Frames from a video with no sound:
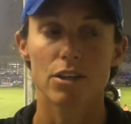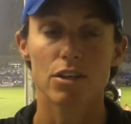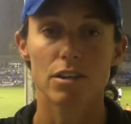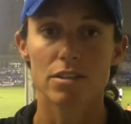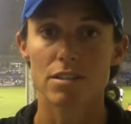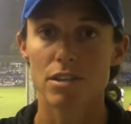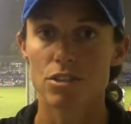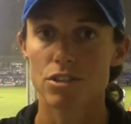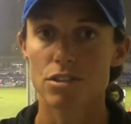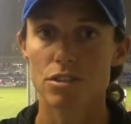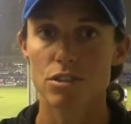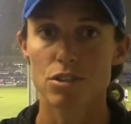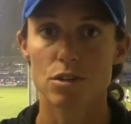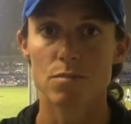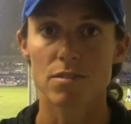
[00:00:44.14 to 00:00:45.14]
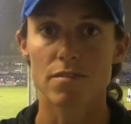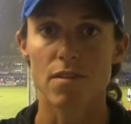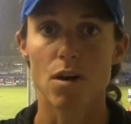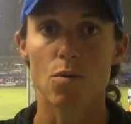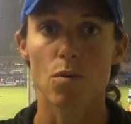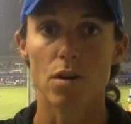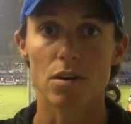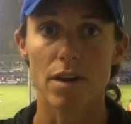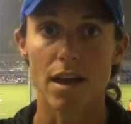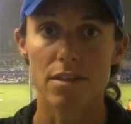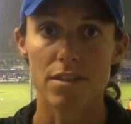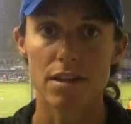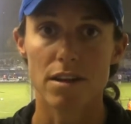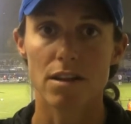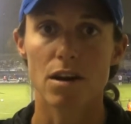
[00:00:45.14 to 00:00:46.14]
good intentions in terms of our work
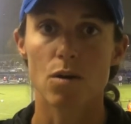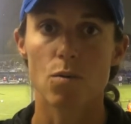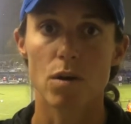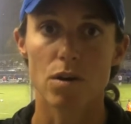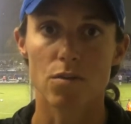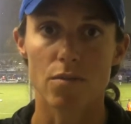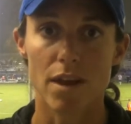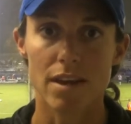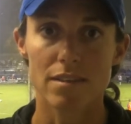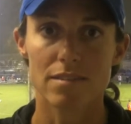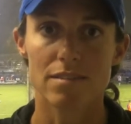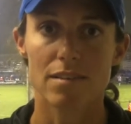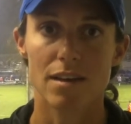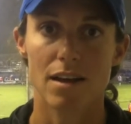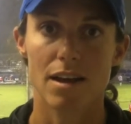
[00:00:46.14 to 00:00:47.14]
ethic and our work rate,